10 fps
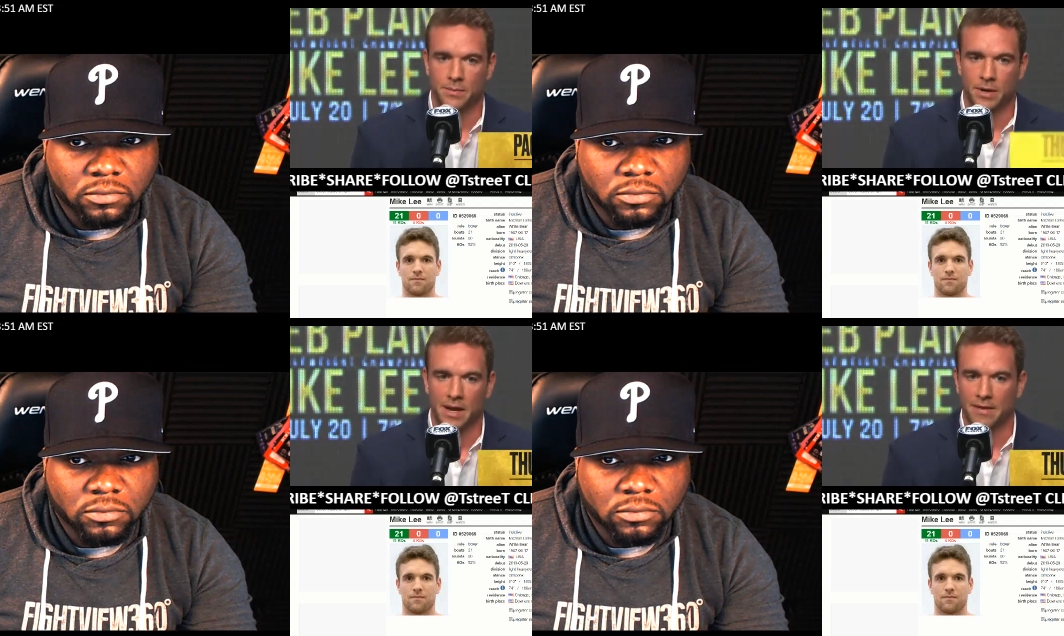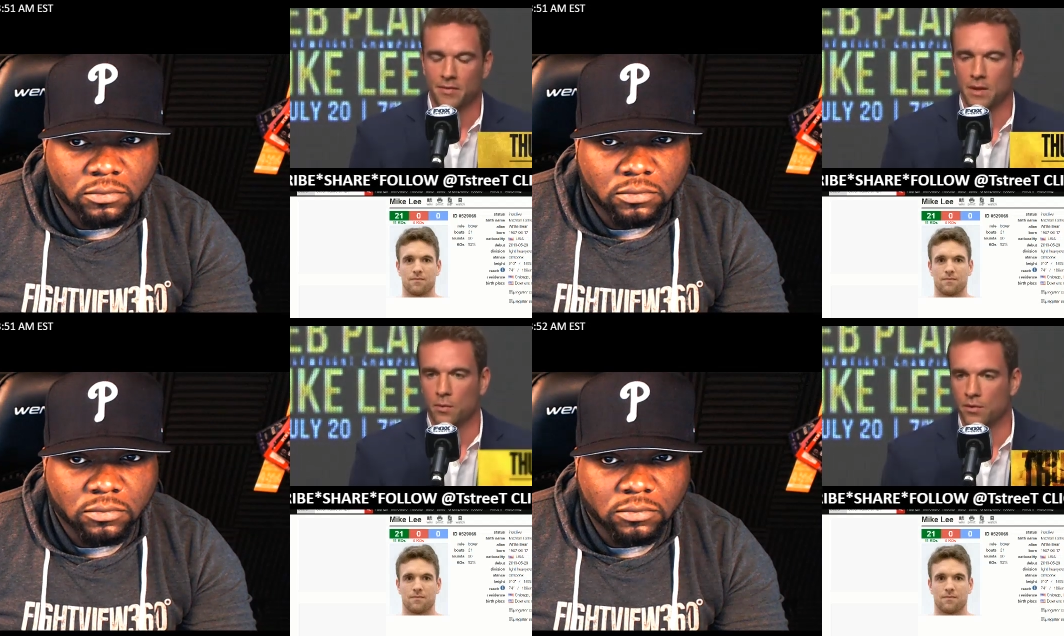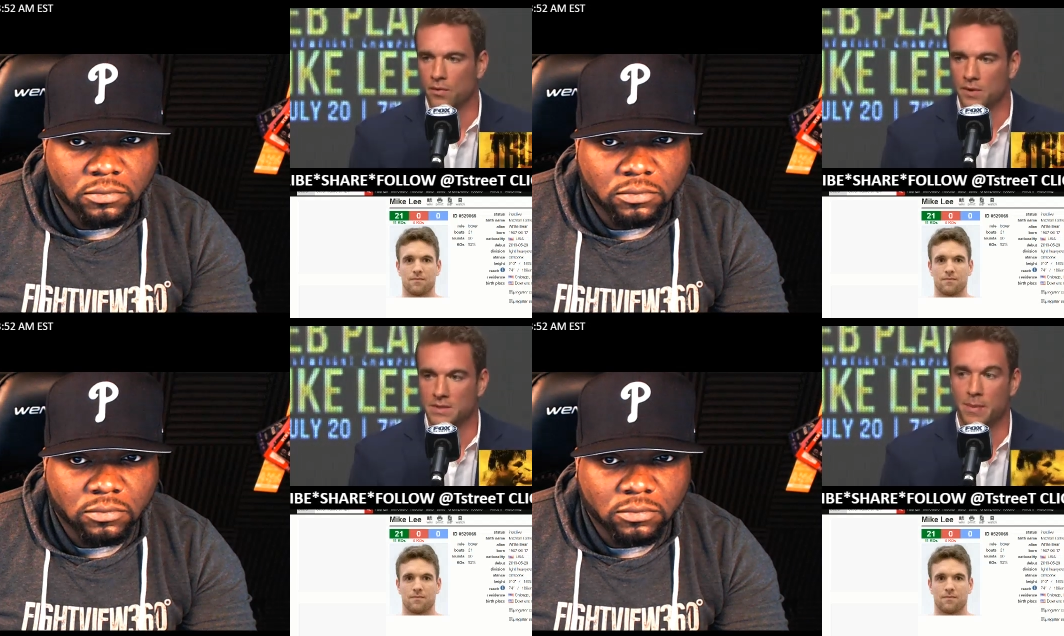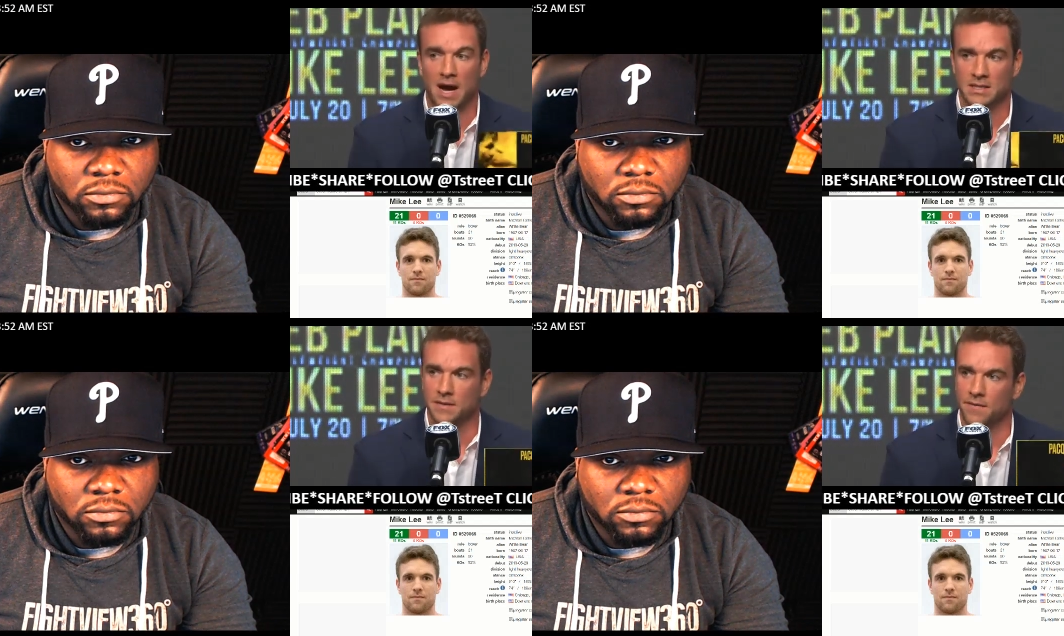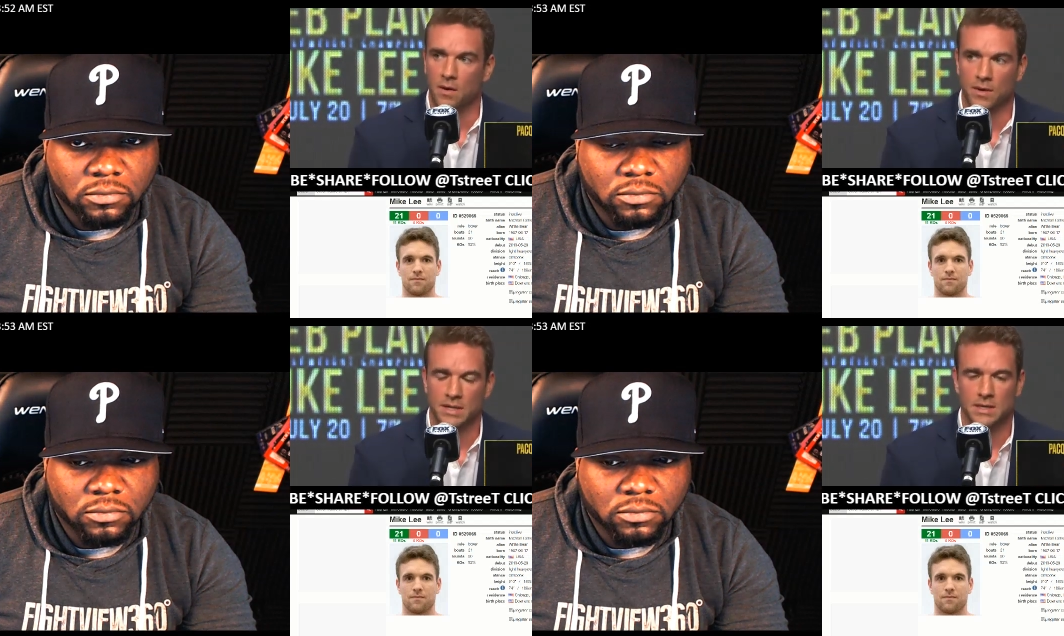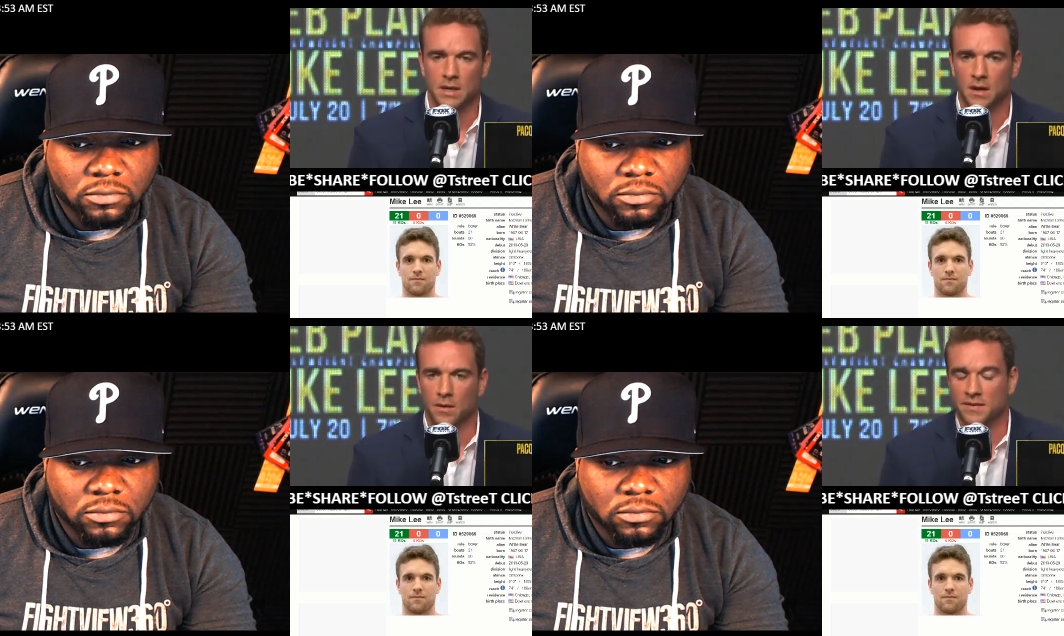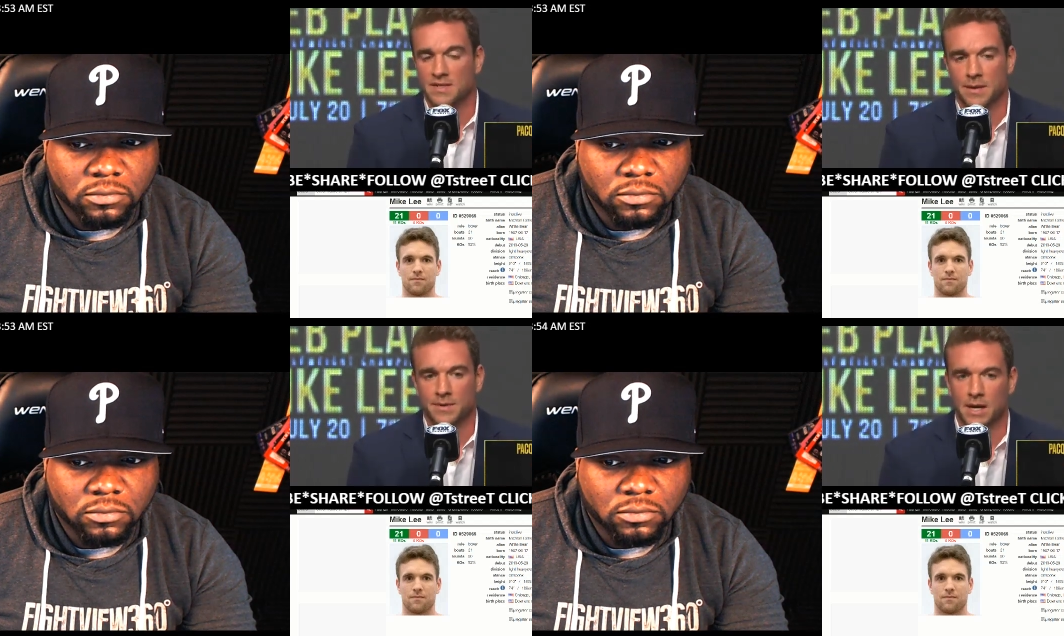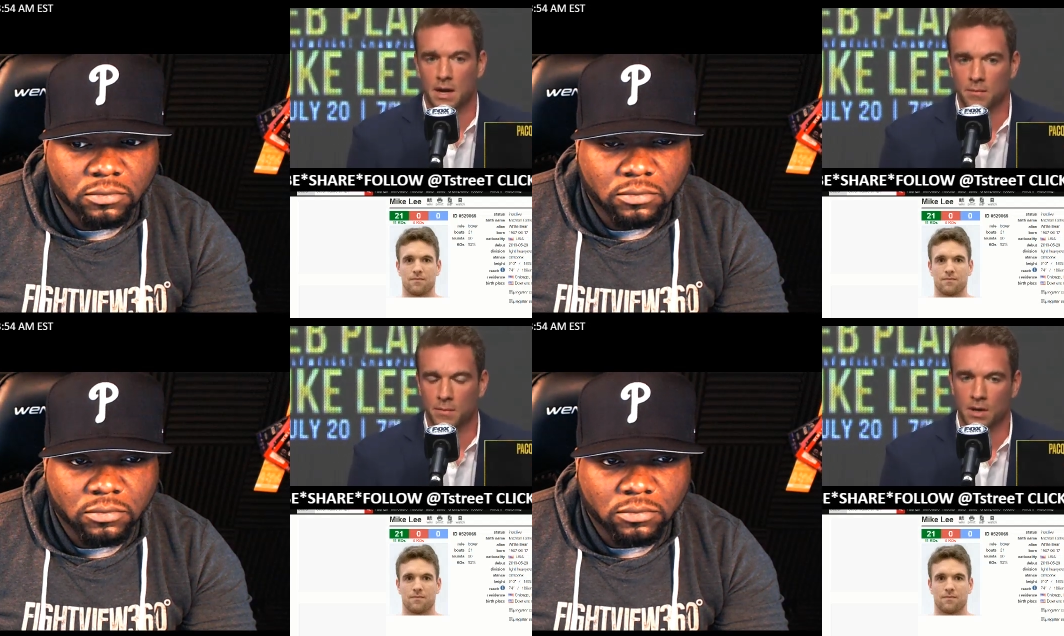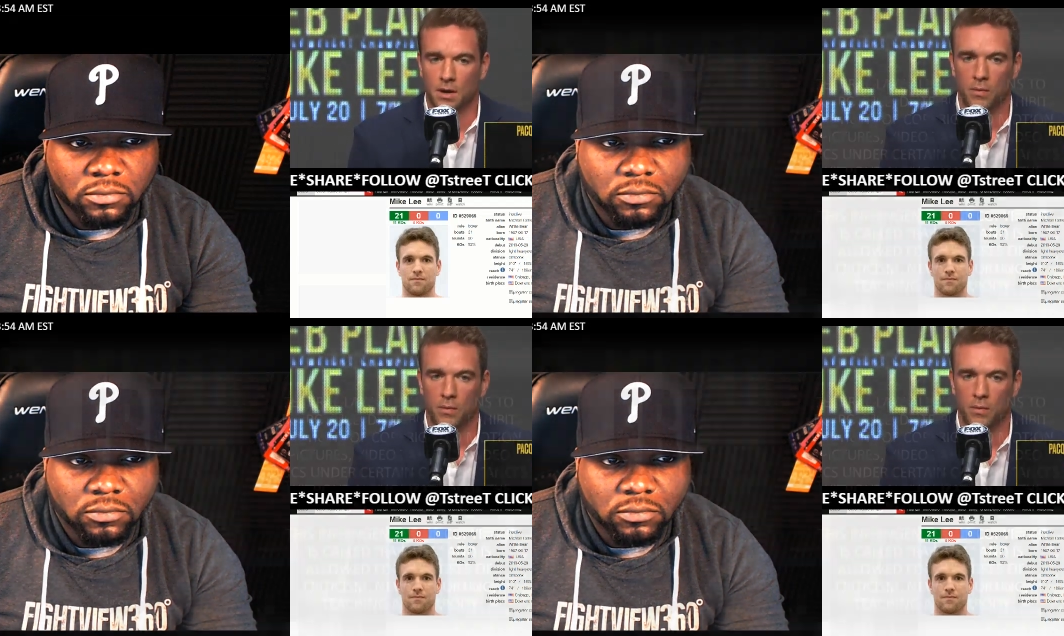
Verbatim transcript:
Speaker 1: everything we're doing is boxing focused. We've stepped it up. You know, we